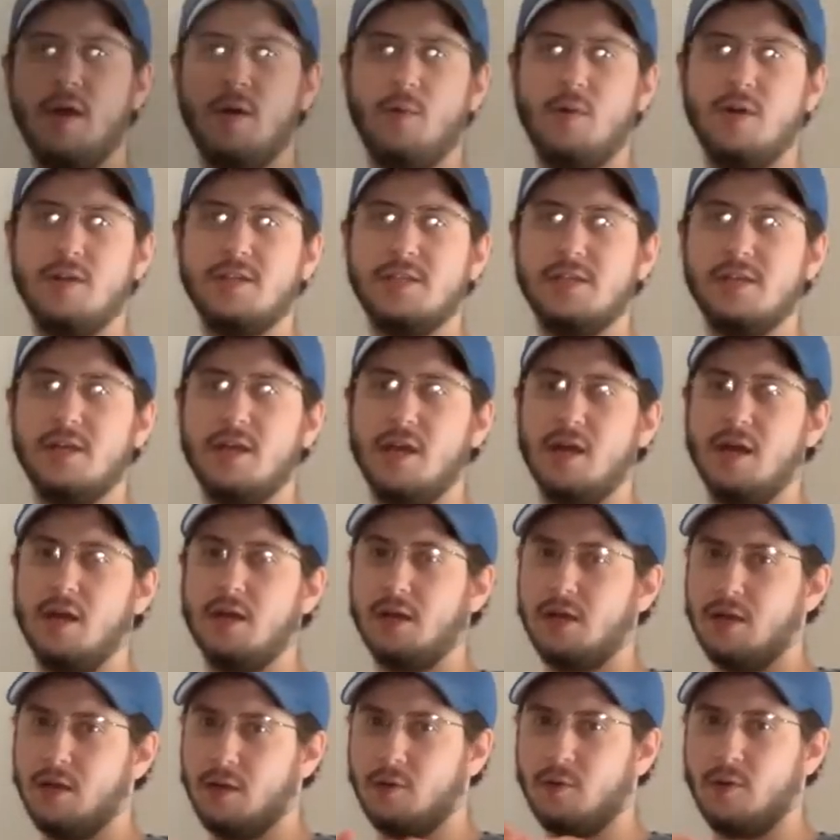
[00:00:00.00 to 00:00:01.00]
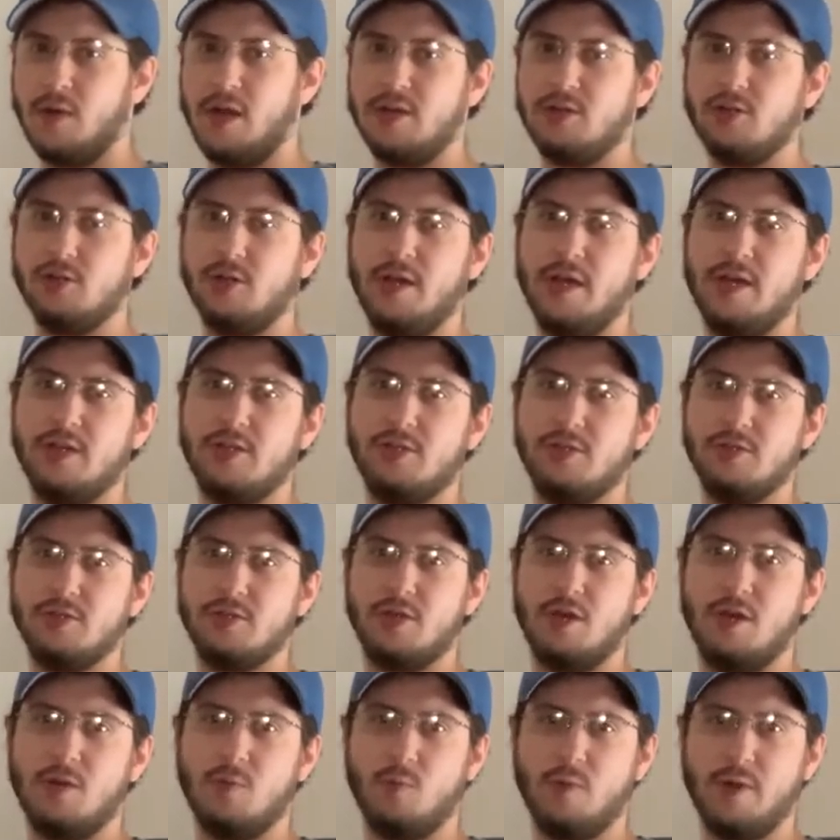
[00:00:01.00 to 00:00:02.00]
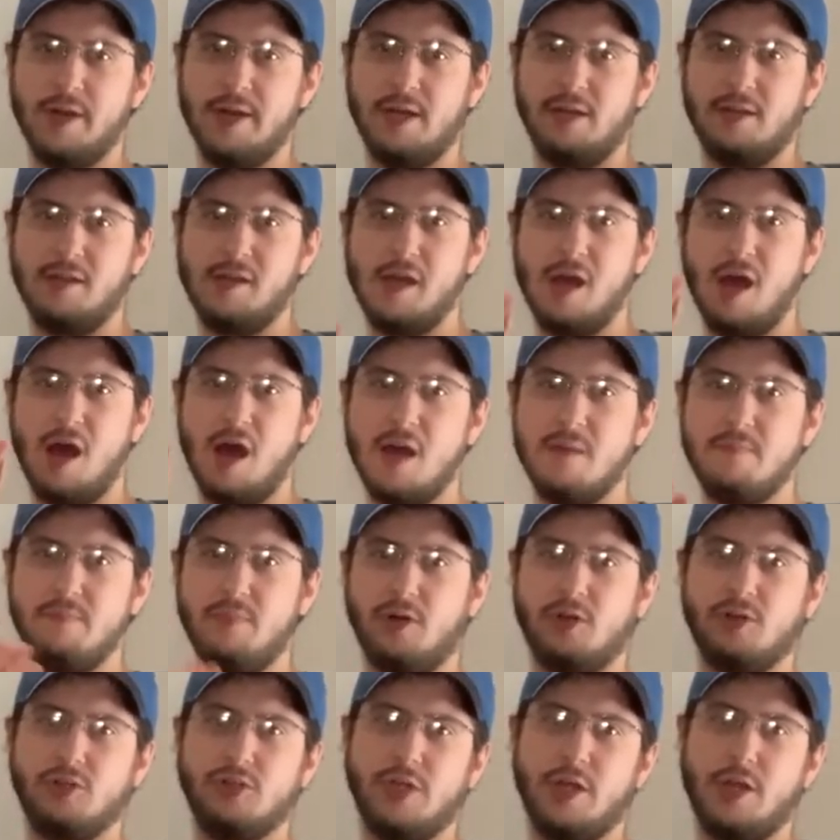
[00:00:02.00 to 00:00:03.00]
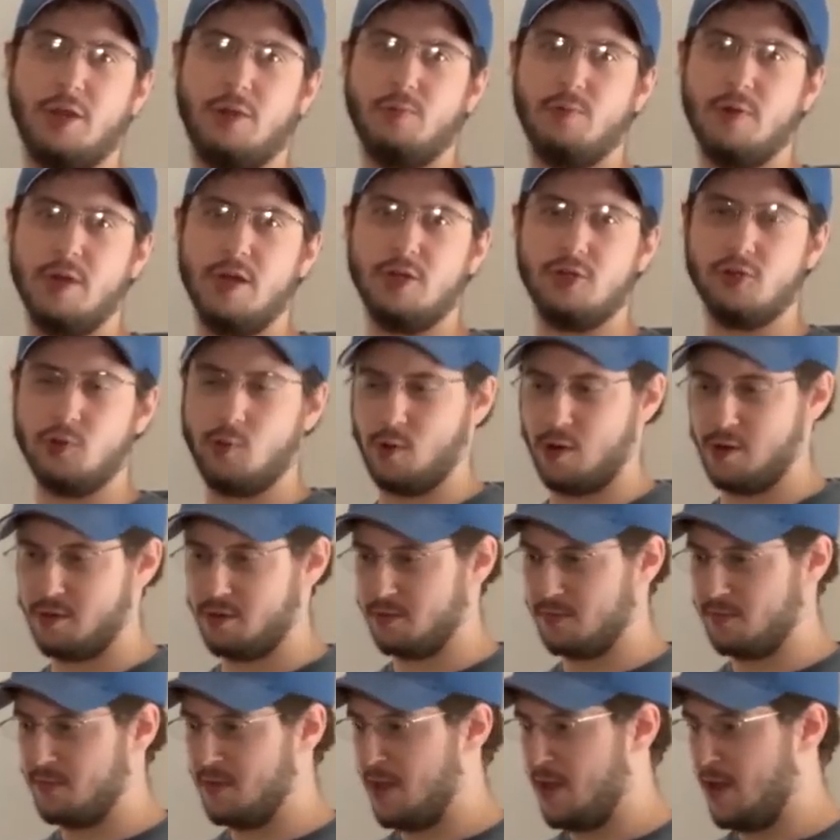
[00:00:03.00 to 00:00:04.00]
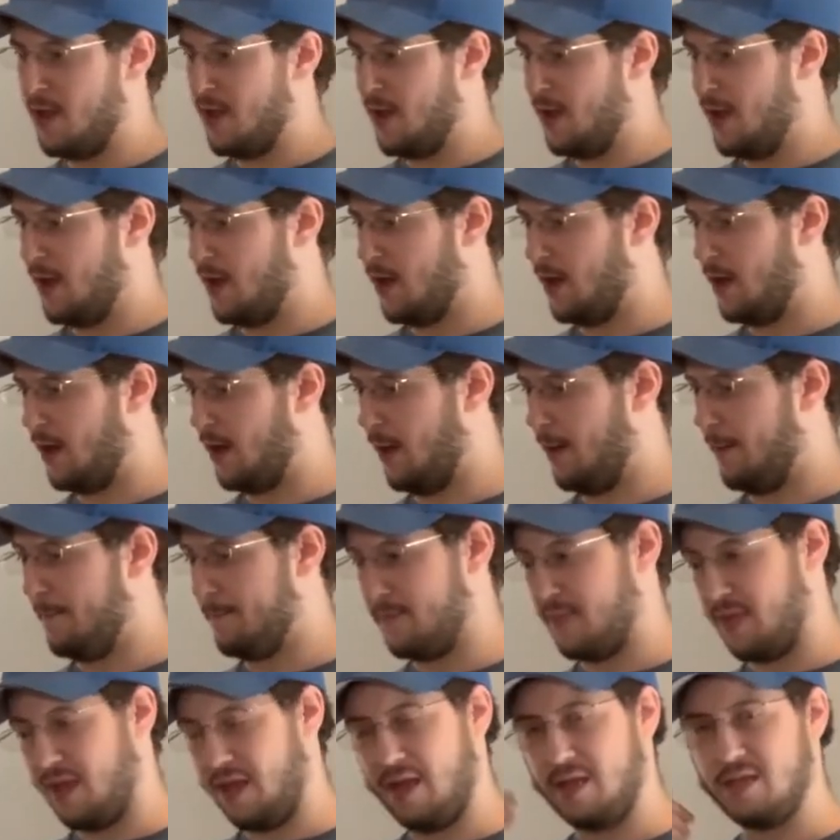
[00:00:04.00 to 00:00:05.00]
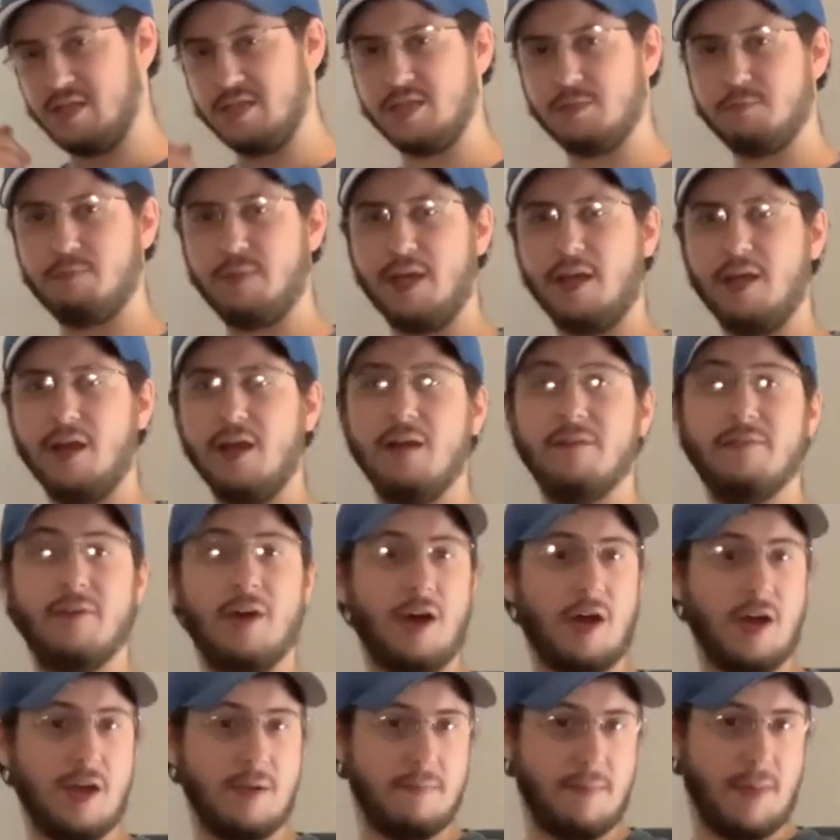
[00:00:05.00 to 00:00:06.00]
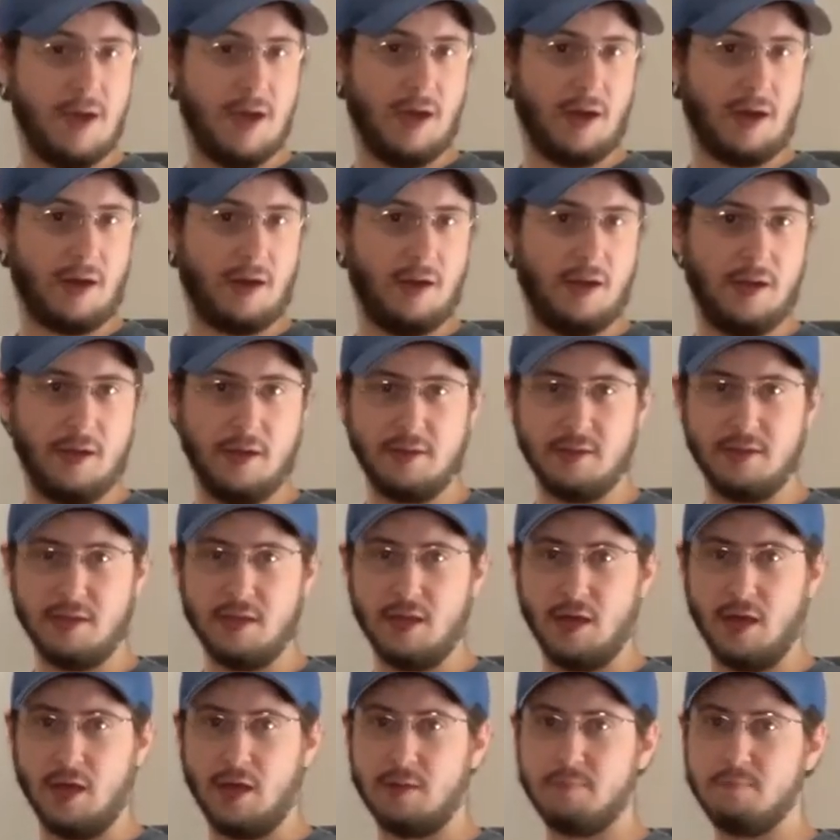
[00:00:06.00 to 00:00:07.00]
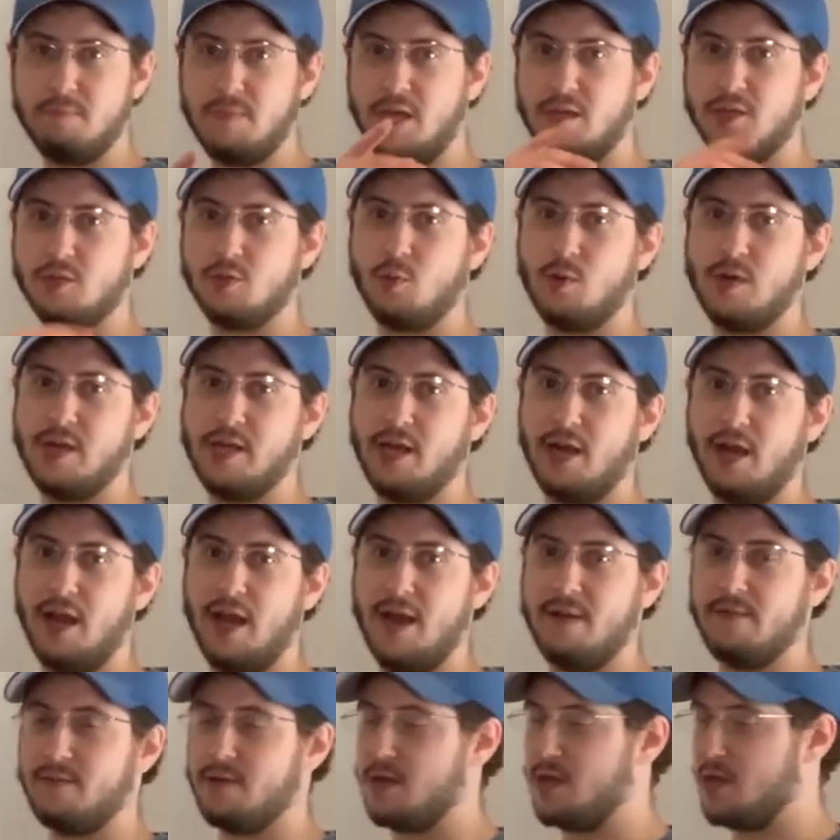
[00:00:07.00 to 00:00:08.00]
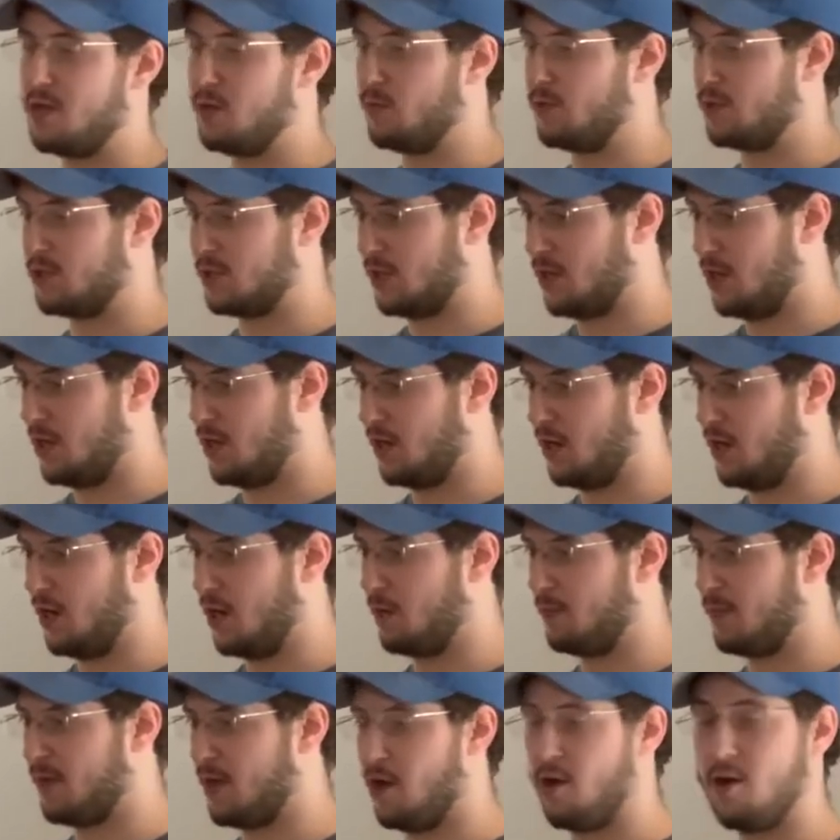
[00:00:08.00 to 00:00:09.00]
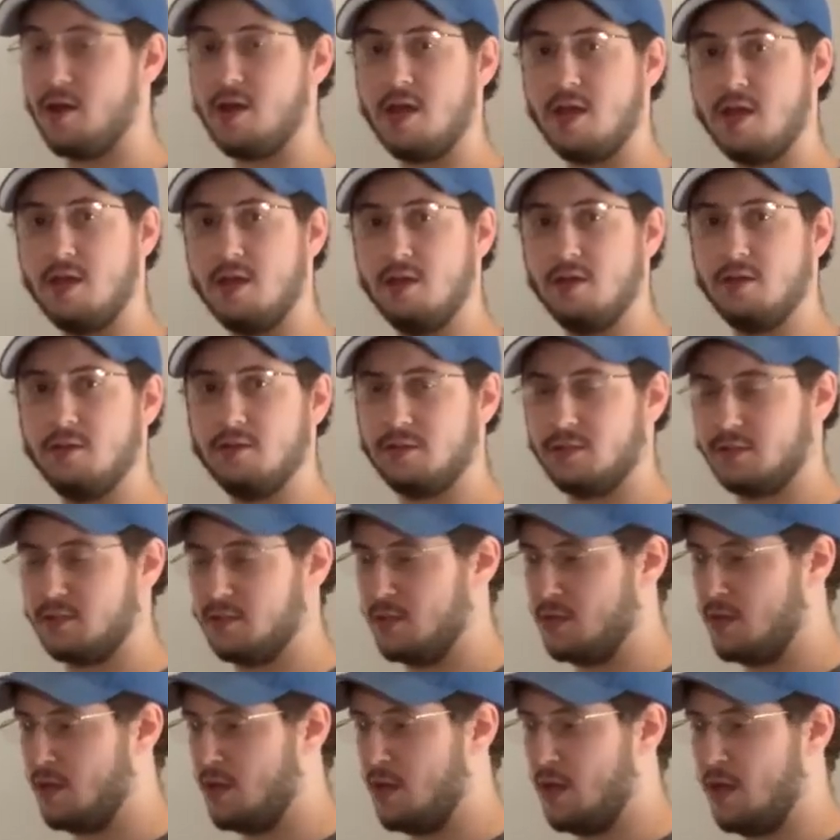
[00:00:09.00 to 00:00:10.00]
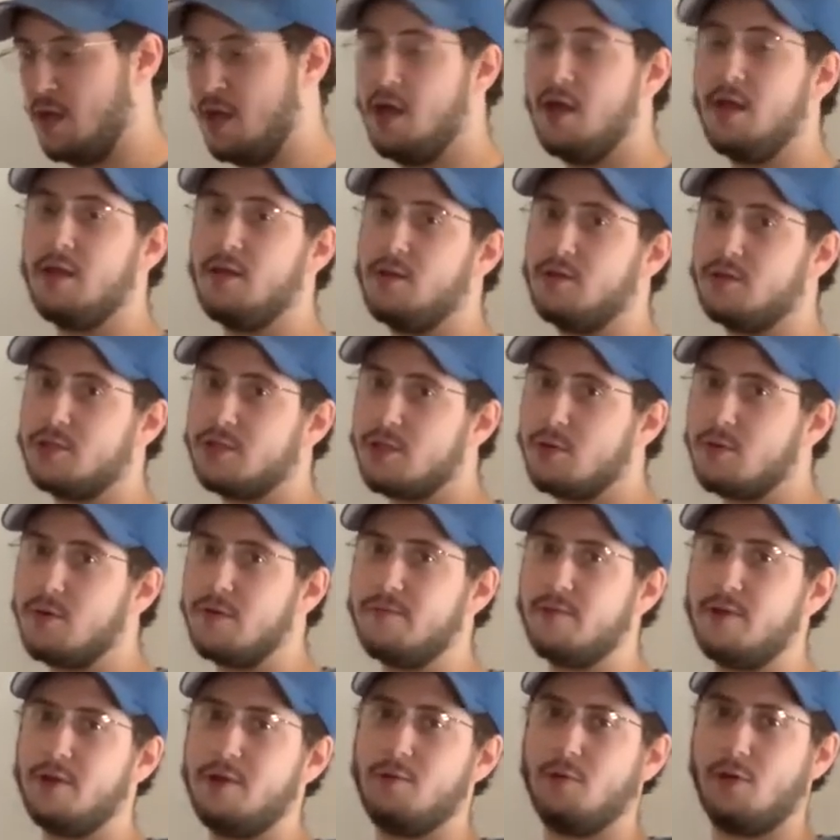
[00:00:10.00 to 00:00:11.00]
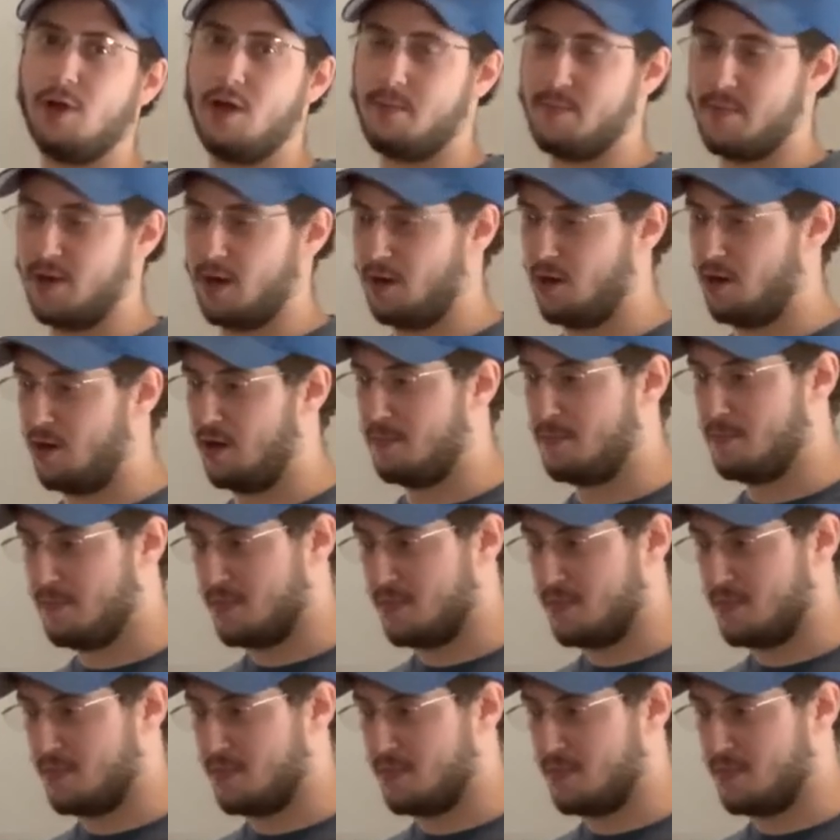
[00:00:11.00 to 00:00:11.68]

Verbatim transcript: once again, congratulations on winning the iBook G3, Jordan. Um, speaking of iMac, the uh, mid 2011, he was talking about his. There's still a video coming on